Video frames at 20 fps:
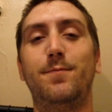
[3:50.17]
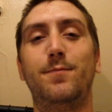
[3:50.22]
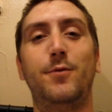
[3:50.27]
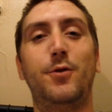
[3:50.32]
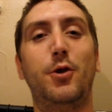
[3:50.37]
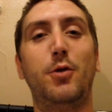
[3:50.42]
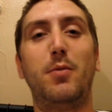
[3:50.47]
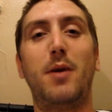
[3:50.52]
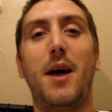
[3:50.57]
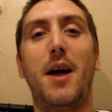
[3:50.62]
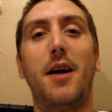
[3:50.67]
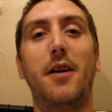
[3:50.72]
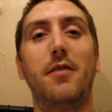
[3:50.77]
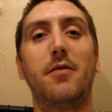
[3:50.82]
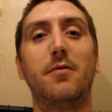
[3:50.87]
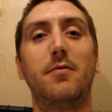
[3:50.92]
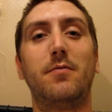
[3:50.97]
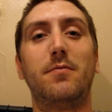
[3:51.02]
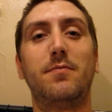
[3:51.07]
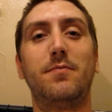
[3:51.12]
too bad.
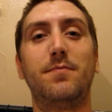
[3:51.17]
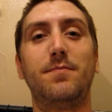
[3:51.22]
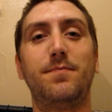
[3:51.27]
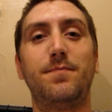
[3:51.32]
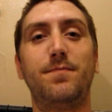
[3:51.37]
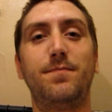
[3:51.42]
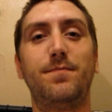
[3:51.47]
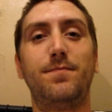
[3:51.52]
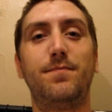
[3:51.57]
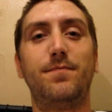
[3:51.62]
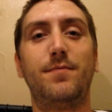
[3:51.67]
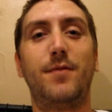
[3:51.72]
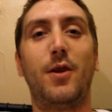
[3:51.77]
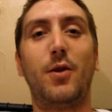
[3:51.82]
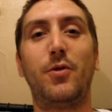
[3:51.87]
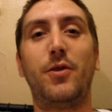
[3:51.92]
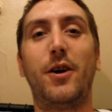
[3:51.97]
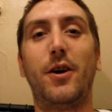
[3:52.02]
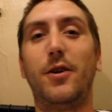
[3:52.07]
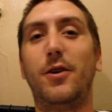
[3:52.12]
They'll
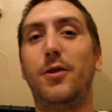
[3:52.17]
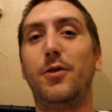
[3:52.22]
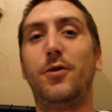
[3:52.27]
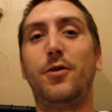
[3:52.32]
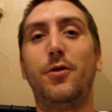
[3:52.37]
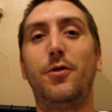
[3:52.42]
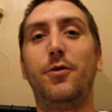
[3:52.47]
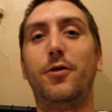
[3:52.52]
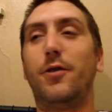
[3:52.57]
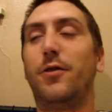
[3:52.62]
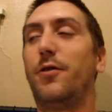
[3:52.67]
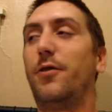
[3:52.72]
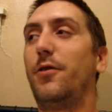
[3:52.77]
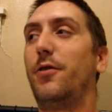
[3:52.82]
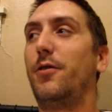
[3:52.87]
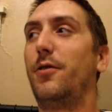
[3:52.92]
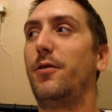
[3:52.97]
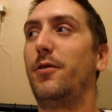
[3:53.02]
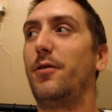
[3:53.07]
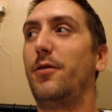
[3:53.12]
tell you to
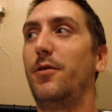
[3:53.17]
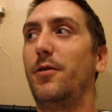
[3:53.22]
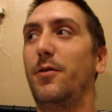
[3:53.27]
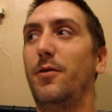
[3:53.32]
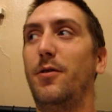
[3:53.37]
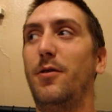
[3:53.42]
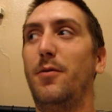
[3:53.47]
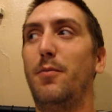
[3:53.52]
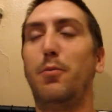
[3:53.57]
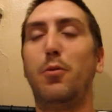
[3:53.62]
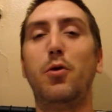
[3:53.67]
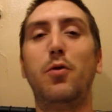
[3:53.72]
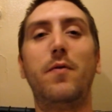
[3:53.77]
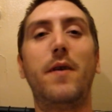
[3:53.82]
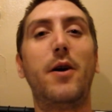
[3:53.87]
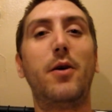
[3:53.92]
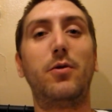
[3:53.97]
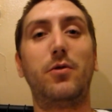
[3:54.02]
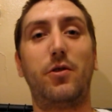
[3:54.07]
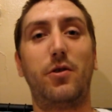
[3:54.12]
just move
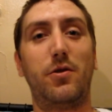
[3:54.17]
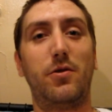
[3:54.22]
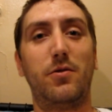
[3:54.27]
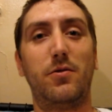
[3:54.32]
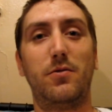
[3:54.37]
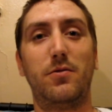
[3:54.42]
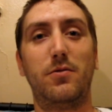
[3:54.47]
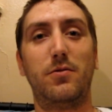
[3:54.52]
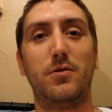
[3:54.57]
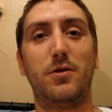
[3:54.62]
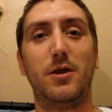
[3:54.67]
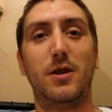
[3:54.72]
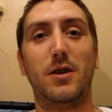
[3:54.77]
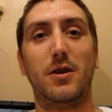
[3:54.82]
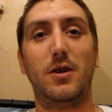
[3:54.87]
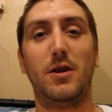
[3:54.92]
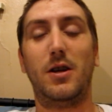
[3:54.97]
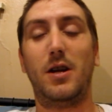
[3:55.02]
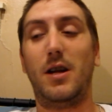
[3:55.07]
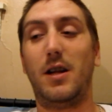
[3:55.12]
out.
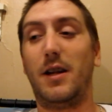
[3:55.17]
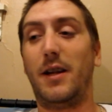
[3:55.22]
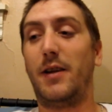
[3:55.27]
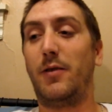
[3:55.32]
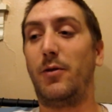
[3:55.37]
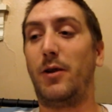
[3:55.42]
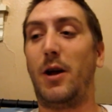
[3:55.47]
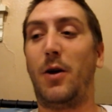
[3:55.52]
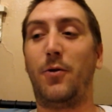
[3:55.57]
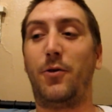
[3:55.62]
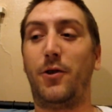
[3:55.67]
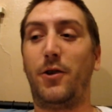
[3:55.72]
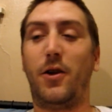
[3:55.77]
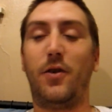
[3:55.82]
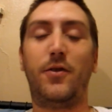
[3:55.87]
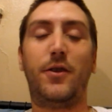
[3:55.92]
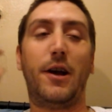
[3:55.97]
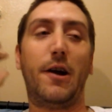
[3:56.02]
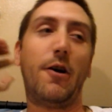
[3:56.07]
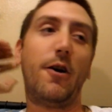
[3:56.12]
Like when I was in
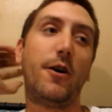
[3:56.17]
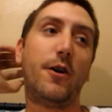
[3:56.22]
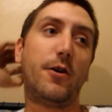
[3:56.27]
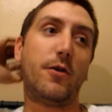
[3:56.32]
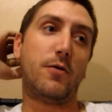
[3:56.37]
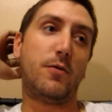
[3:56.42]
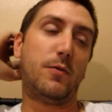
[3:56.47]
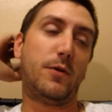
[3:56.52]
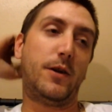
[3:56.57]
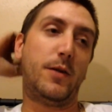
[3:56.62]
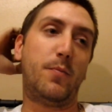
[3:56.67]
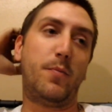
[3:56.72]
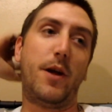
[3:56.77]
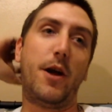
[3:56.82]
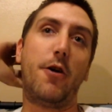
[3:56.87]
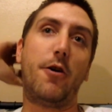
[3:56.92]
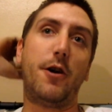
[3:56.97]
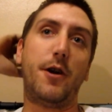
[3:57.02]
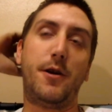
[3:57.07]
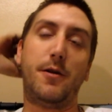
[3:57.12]
Ontario, in
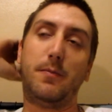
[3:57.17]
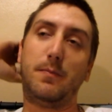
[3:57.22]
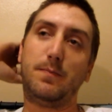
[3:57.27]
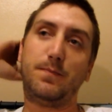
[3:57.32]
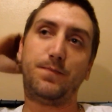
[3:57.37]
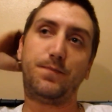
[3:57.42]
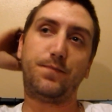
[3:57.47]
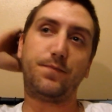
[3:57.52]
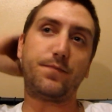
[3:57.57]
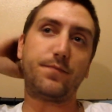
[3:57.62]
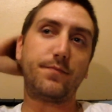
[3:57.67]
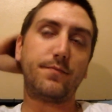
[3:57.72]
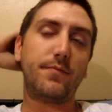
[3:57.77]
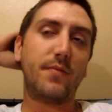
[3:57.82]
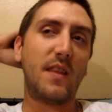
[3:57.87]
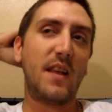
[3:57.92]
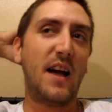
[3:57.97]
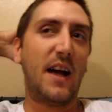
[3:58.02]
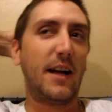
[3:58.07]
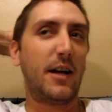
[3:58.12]
Barrie,
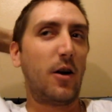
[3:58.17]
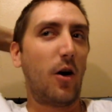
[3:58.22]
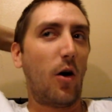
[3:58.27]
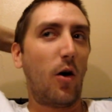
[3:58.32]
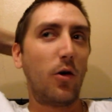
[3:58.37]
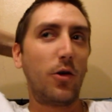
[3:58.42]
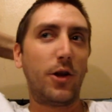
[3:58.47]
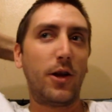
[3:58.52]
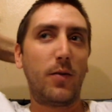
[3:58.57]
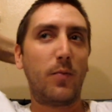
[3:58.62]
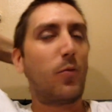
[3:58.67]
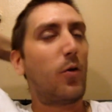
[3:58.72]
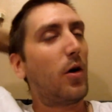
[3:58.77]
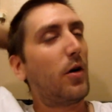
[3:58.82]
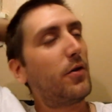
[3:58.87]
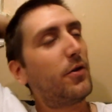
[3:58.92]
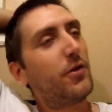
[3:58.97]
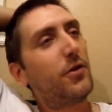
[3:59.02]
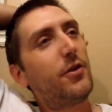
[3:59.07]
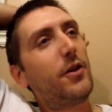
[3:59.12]
I called them
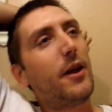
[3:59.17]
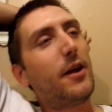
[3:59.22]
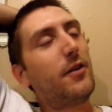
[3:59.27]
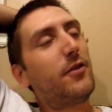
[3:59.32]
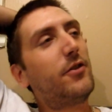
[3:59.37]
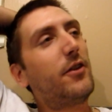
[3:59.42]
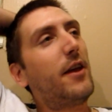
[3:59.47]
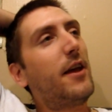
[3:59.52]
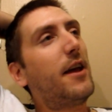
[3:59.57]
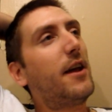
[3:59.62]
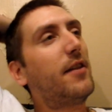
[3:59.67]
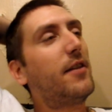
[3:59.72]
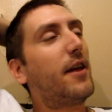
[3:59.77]
once saying